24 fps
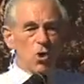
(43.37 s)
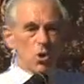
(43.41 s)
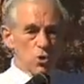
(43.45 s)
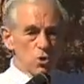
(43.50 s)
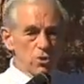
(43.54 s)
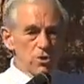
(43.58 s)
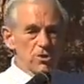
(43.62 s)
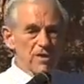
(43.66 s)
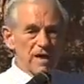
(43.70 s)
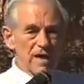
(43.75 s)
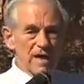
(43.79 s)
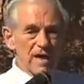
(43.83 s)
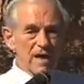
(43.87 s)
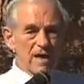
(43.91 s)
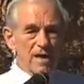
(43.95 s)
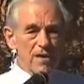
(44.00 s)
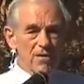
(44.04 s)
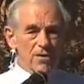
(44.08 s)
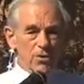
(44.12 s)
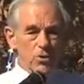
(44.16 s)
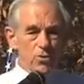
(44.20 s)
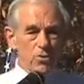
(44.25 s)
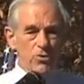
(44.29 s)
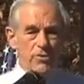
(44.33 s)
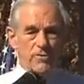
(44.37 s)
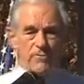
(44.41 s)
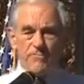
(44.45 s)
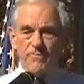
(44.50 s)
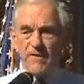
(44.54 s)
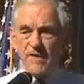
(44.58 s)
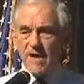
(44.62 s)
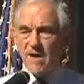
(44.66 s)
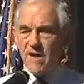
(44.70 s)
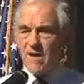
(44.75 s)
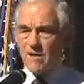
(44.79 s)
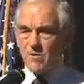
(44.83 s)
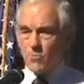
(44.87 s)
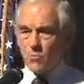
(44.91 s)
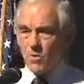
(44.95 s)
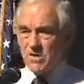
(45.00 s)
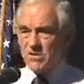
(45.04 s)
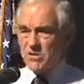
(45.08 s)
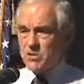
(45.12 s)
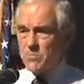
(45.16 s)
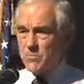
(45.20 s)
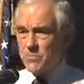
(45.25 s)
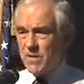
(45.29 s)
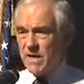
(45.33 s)
who you hire, who you fire, and
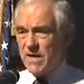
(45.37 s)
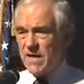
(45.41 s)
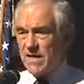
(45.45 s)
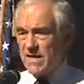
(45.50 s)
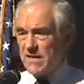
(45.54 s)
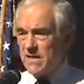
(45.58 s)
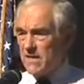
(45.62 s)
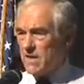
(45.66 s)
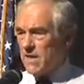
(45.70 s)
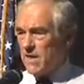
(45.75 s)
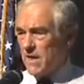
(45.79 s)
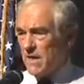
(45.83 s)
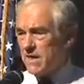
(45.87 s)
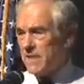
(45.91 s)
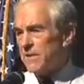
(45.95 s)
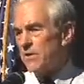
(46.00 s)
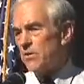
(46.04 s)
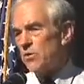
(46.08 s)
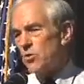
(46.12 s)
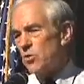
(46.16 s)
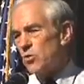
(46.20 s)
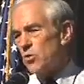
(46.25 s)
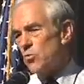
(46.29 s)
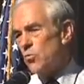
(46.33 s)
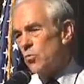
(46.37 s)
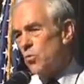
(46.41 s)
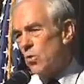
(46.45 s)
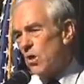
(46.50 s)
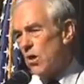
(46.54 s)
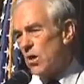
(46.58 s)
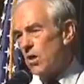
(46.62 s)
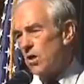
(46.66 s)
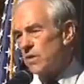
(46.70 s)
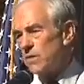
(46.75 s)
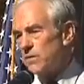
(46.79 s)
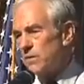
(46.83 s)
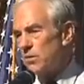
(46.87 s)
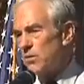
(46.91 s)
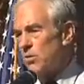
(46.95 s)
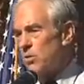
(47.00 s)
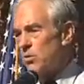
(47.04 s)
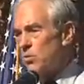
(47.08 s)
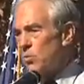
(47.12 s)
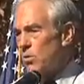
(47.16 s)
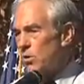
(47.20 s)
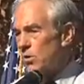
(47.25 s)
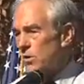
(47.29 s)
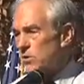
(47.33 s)
what you pay, and the
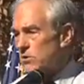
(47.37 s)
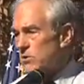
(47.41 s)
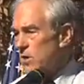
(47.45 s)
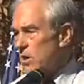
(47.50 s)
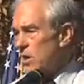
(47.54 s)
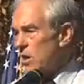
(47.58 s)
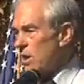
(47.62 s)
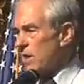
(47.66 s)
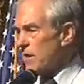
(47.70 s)
whole work.